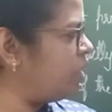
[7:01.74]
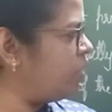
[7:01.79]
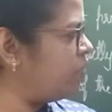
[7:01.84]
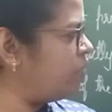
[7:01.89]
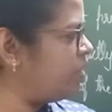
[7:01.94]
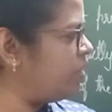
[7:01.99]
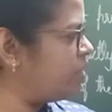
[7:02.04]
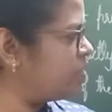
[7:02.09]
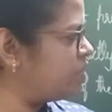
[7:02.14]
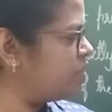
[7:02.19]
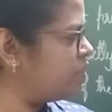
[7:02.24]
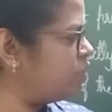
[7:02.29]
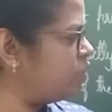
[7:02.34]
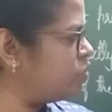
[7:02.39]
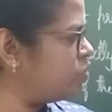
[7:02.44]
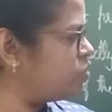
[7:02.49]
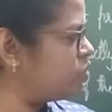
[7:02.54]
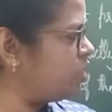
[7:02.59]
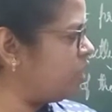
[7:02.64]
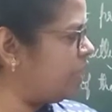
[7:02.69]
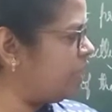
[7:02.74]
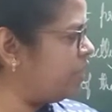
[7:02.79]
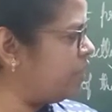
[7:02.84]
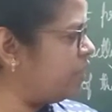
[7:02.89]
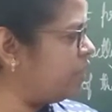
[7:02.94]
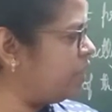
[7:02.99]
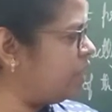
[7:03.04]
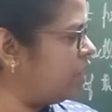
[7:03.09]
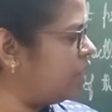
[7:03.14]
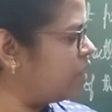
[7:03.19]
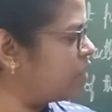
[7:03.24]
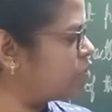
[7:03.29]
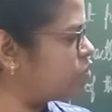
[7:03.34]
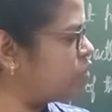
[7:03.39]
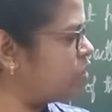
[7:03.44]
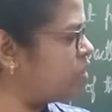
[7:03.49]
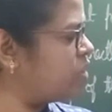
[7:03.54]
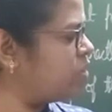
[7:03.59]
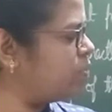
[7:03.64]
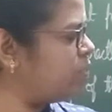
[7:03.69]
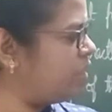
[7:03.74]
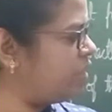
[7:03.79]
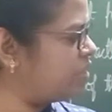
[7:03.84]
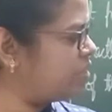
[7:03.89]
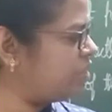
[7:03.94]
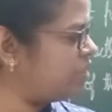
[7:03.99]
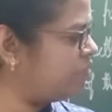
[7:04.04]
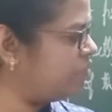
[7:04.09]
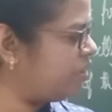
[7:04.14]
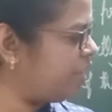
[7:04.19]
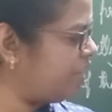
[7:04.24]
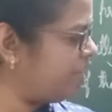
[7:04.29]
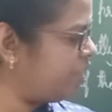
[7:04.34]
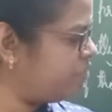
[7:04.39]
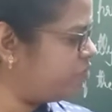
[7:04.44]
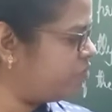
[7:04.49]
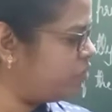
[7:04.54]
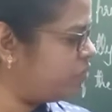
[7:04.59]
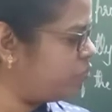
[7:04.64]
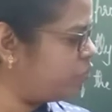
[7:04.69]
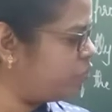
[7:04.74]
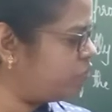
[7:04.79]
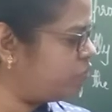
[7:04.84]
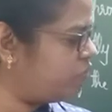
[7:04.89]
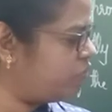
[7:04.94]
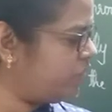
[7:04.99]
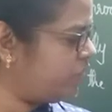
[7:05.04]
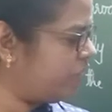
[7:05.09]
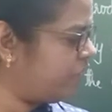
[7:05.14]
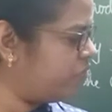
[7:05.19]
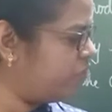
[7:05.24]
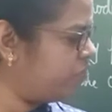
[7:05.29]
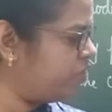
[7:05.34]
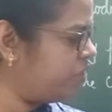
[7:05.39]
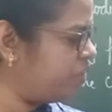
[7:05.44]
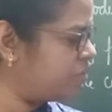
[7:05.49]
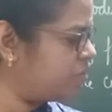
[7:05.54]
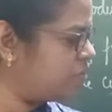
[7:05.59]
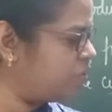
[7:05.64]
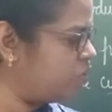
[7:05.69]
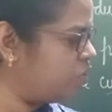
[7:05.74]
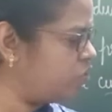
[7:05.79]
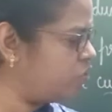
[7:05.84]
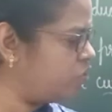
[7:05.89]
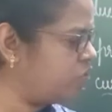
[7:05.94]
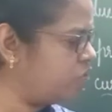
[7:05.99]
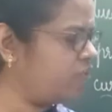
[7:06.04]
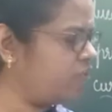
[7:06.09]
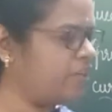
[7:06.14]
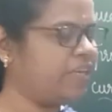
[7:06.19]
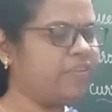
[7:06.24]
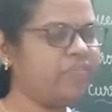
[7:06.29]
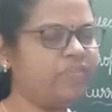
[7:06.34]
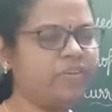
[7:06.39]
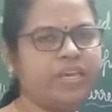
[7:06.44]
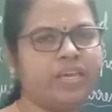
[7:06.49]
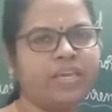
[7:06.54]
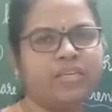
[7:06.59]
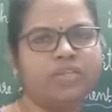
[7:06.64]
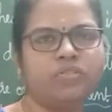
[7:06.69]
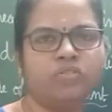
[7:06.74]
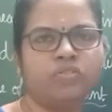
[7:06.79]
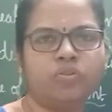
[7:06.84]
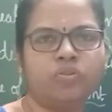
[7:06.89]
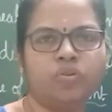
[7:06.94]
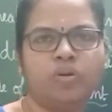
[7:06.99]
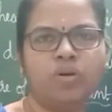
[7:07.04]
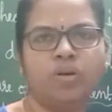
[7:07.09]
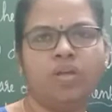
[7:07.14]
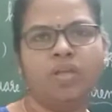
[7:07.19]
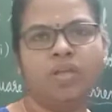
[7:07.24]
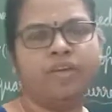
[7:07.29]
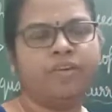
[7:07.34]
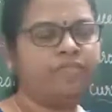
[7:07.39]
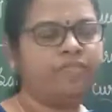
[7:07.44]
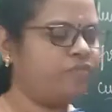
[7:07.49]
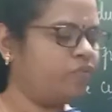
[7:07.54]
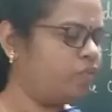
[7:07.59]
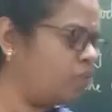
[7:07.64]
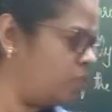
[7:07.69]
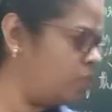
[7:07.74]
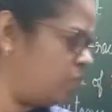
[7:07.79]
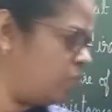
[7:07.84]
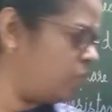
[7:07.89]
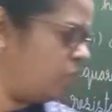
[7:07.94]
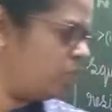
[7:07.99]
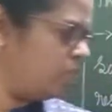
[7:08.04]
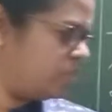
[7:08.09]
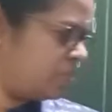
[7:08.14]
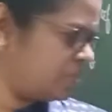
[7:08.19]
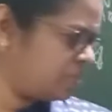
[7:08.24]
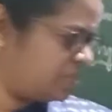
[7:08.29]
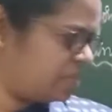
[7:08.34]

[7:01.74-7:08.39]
V is equal to IR. So in the place of I, if we put 5, V is equal to 5A into 4 ohms.